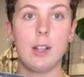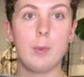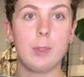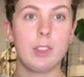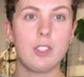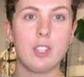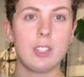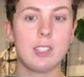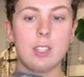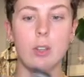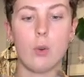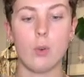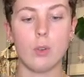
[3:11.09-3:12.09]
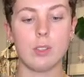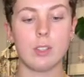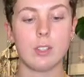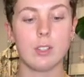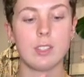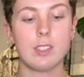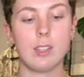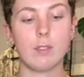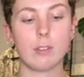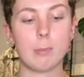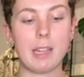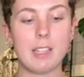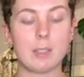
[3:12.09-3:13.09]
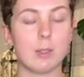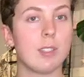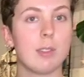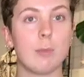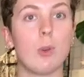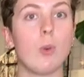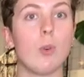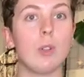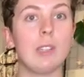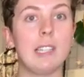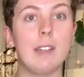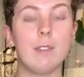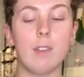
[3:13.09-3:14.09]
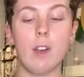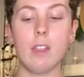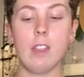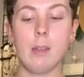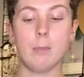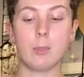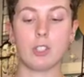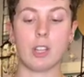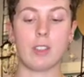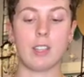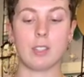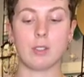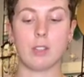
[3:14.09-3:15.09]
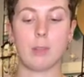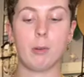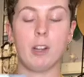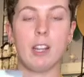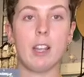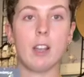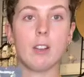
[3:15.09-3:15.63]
with just the gold, they're the silver base with some gold leaf on them, which I think is really pretty.